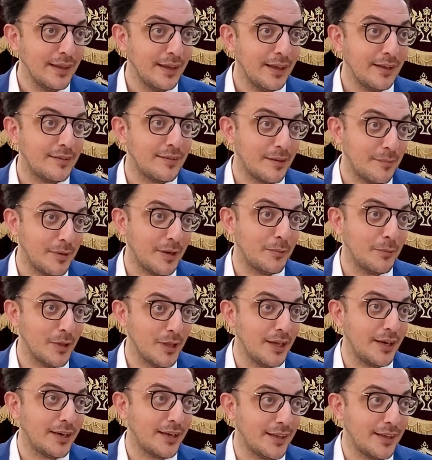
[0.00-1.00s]
And some of them were
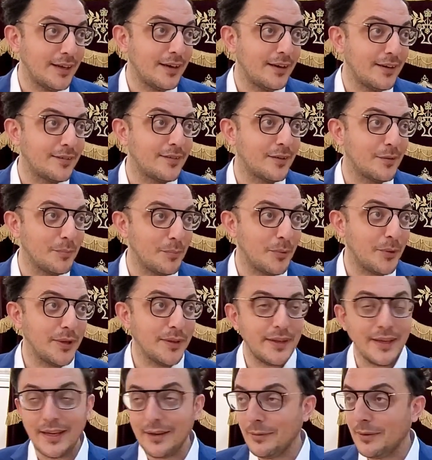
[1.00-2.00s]
lucky that at a certain
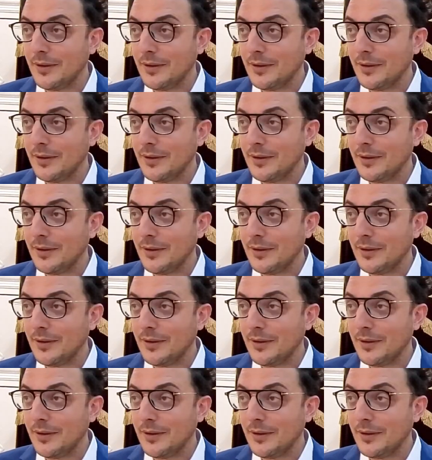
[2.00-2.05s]
point they had,